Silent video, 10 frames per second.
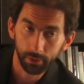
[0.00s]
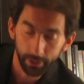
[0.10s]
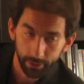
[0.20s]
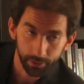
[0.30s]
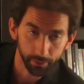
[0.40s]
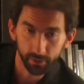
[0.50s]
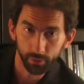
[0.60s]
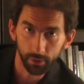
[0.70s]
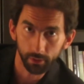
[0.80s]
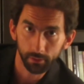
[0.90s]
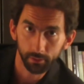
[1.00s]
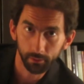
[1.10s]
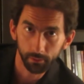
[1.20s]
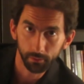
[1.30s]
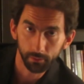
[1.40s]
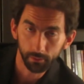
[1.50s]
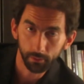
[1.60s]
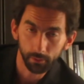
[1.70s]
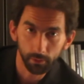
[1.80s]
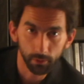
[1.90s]
is going to be
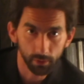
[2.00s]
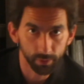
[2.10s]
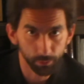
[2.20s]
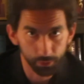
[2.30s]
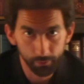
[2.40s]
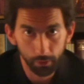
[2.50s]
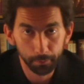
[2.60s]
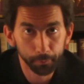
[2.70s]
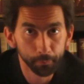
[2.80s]
the people's vote.